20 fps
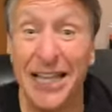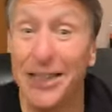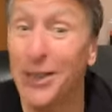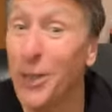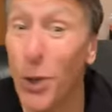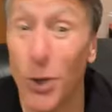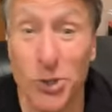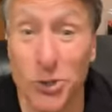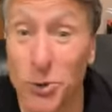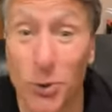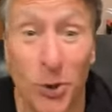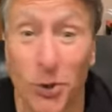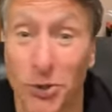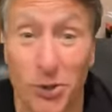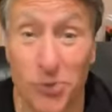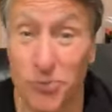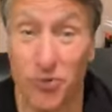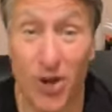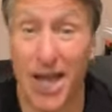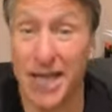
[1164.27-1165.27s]
They lost
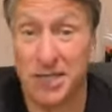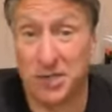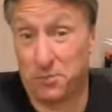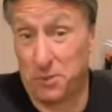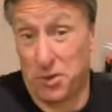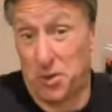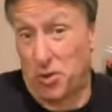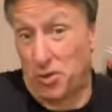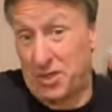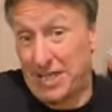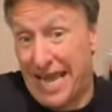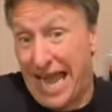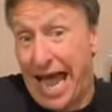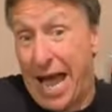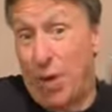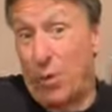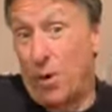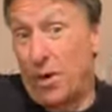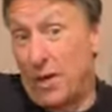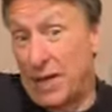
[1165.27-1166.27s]
all those rights because
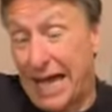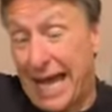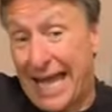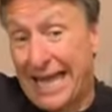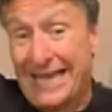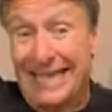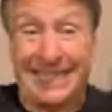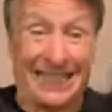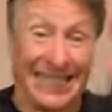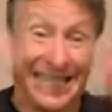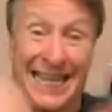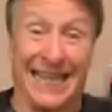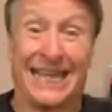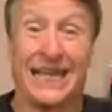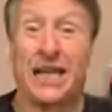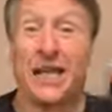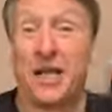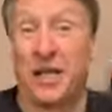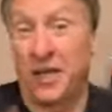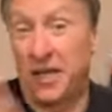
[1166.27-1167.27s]
now a guy could
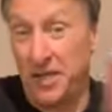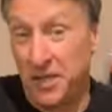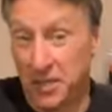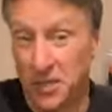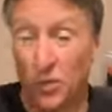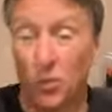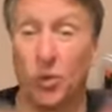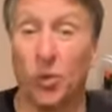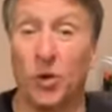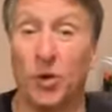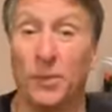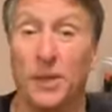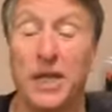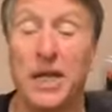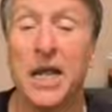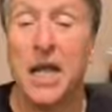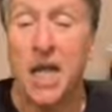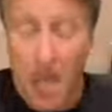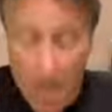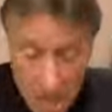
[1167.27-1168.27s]
say he's a
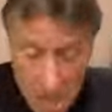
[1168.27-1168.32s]
woman